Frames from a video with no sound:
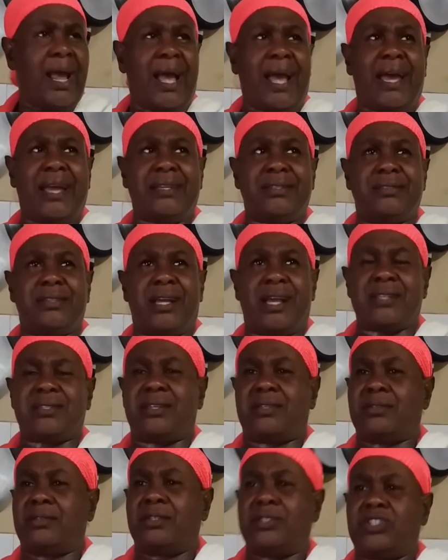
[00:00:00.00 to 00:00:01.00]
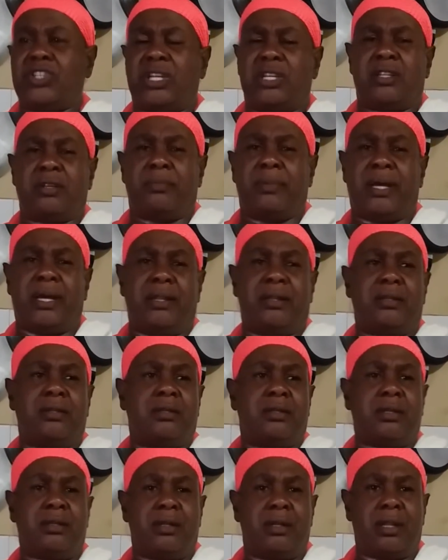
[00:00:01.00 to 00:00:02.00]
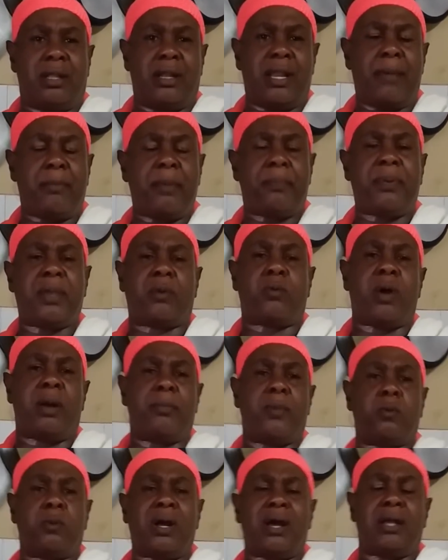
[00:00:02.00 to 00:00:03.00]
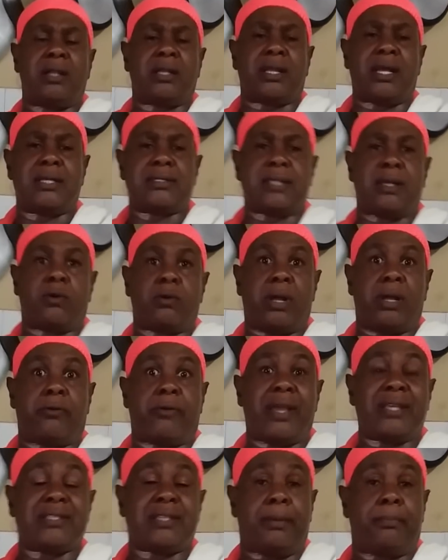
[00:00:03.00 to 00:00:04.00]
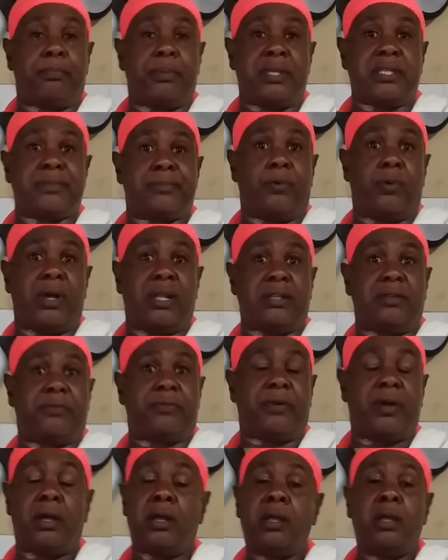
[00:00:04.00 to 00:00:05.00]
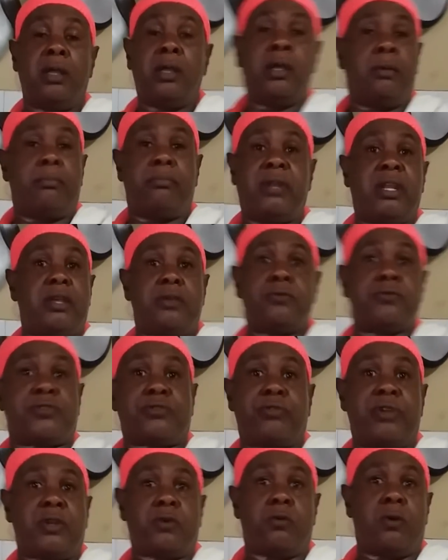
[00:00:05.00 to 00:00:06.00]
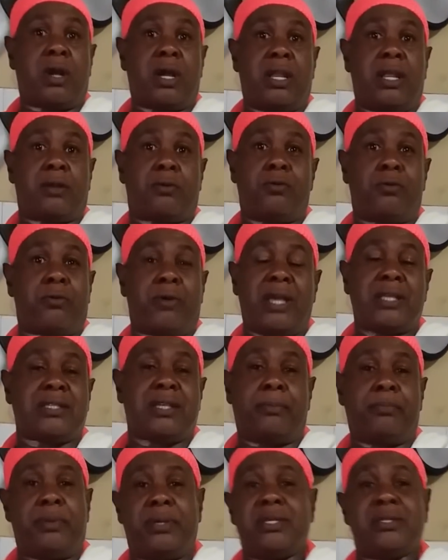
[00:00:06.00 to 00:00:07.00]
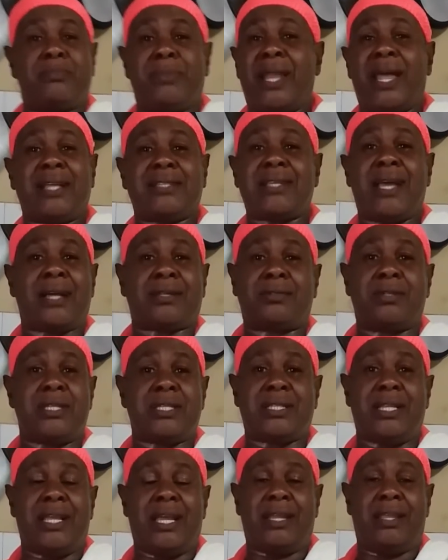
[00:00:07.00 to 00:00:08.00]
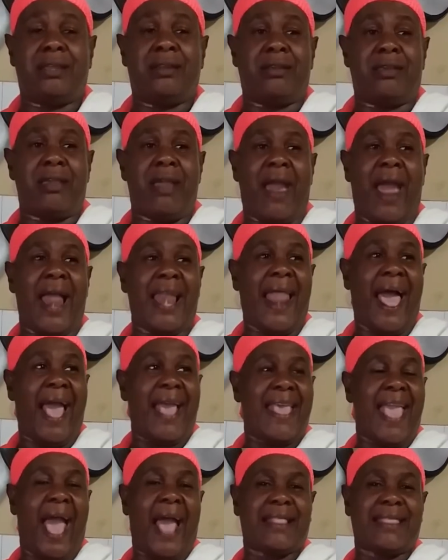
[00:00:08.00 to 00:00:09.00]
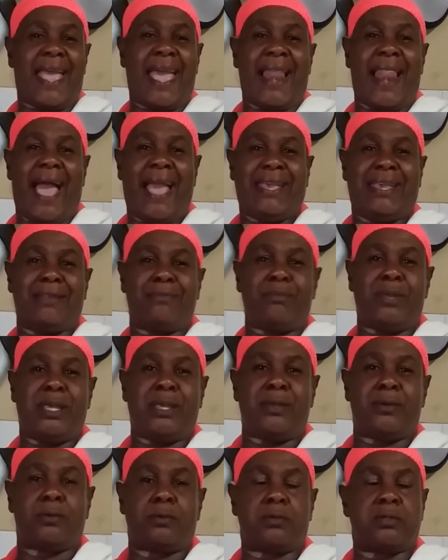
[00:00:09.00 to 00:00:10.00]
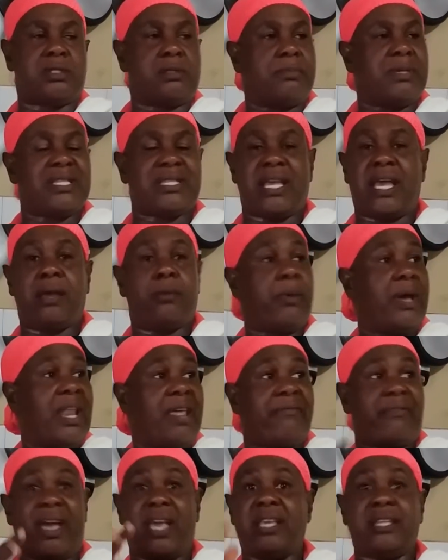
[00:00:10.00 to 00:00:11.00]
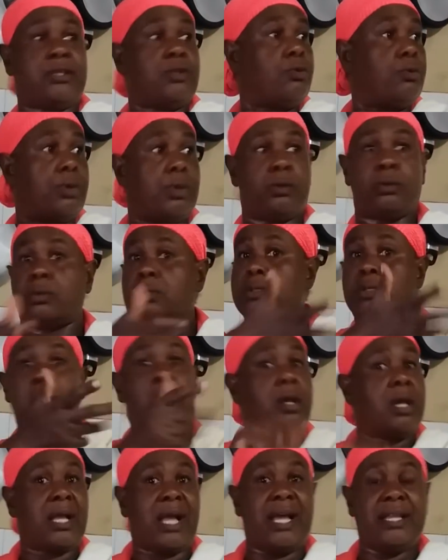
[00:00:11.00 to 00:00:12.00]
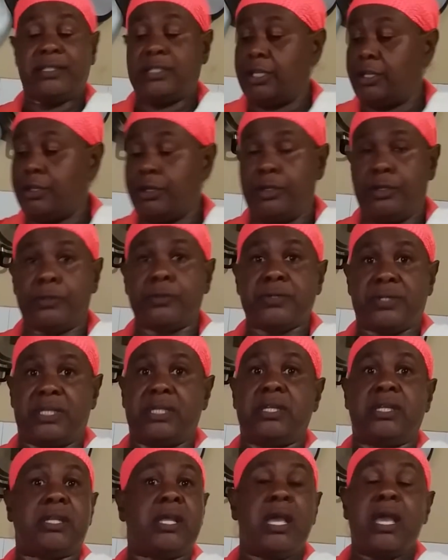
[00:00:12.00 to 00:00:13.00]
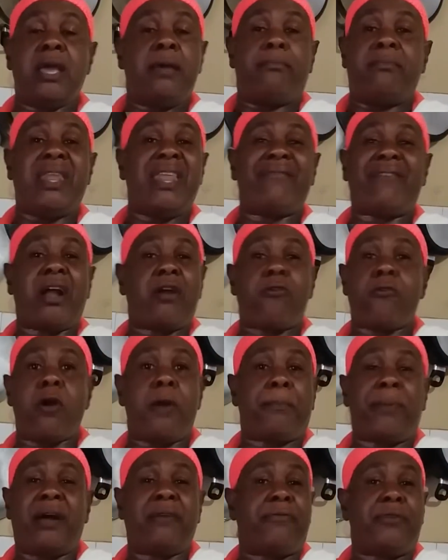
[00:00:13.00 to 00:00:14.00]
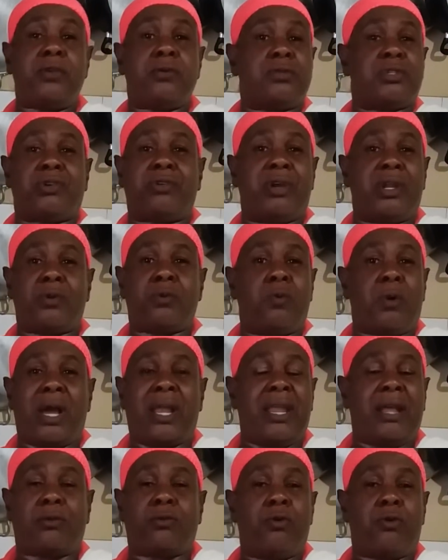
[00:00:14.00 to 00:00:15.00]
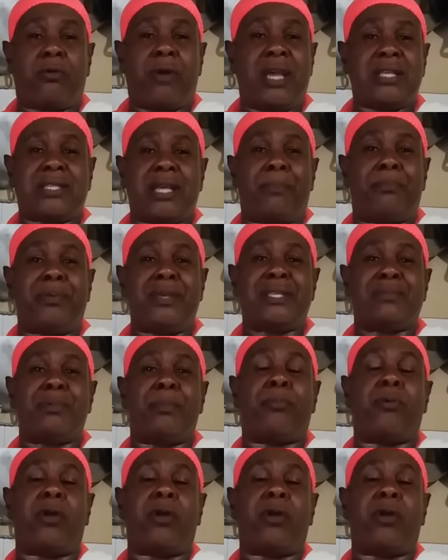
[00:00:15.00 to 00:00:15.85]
And I said to the gentleman, let me pick what I want, because I rice and peas I want it for. I use green coconut cook rice and peas. I talk to this lady, yeah, I tell her it me use. I say, well, if I eat you use, continue using it. I never grew up on to use green coconut cook rice and peas.